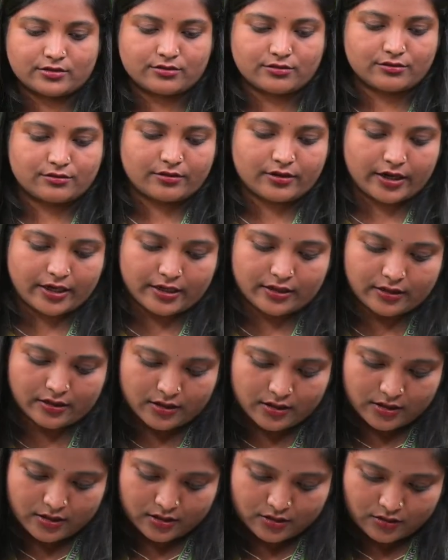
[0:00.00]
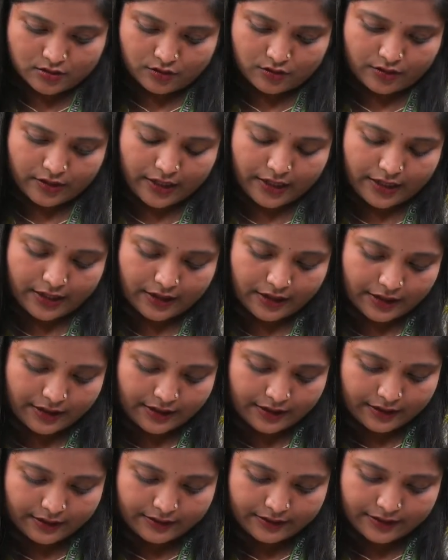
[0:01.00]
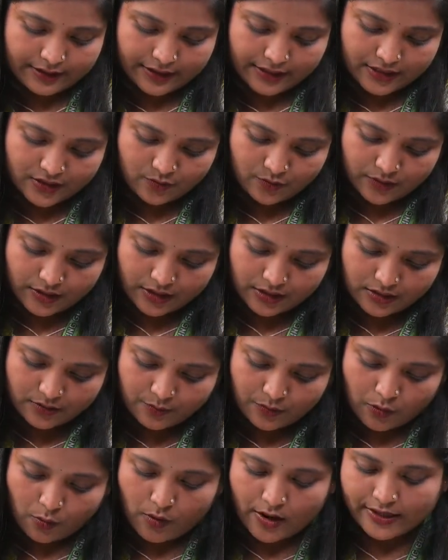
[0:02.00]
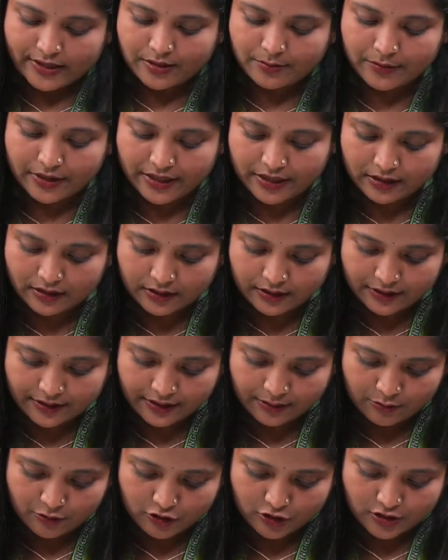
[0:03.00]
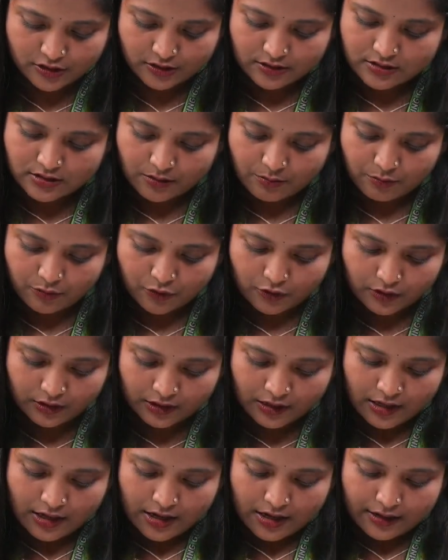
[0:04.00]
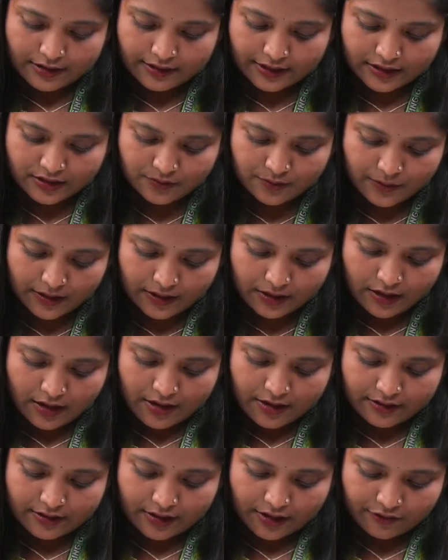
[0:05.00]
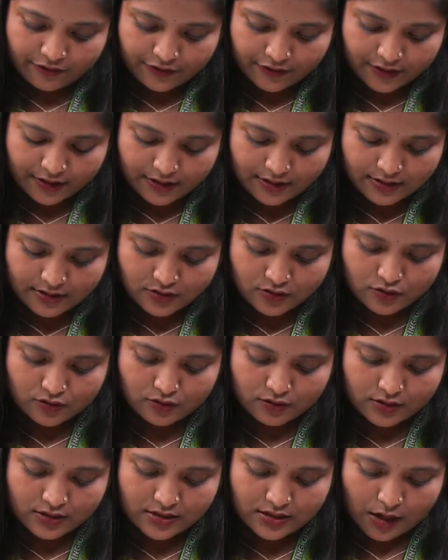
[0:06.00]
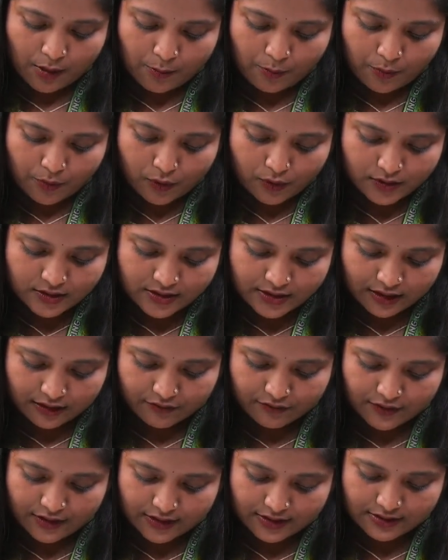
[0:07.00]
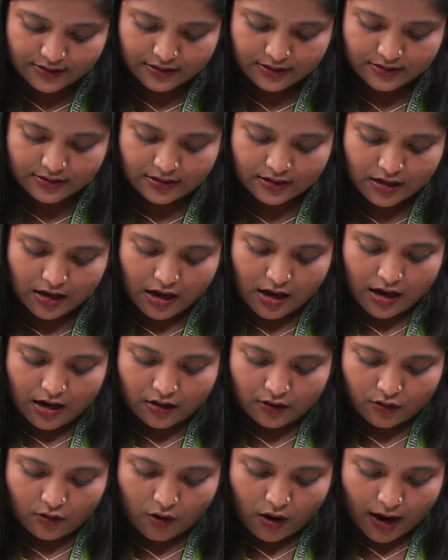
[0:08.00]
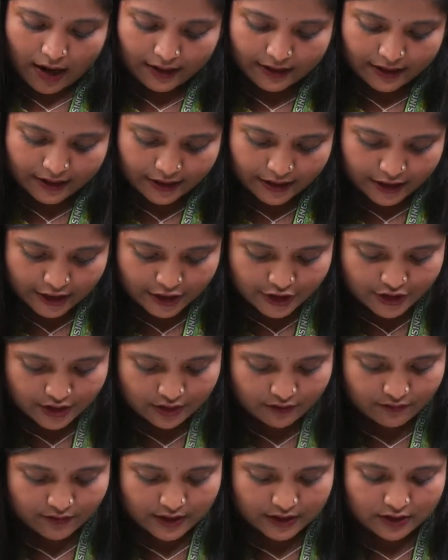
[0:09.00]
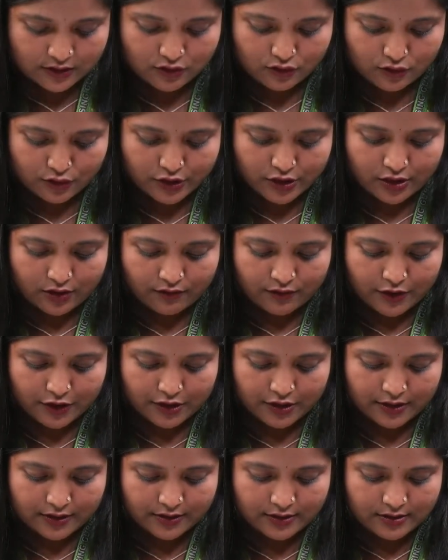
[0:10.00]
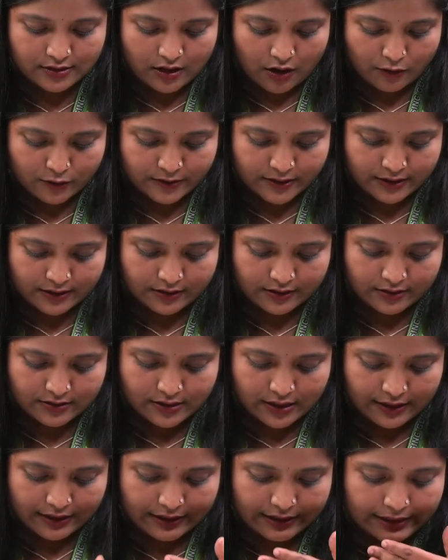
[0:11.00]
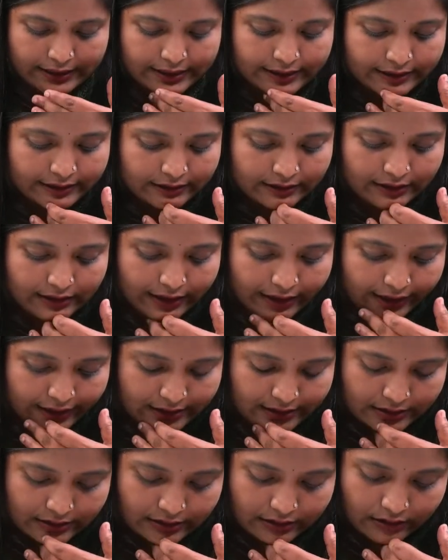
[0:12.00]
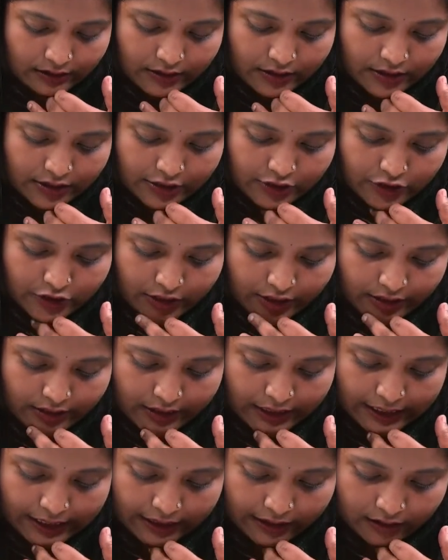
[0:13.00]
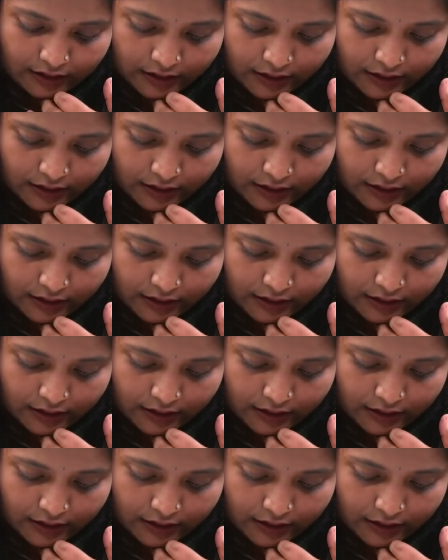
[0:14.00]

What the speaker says: right? So here the next one is providing medical and emotional support. Next one, referrals to support services. Coordination with social workers, counselors and legal health, legal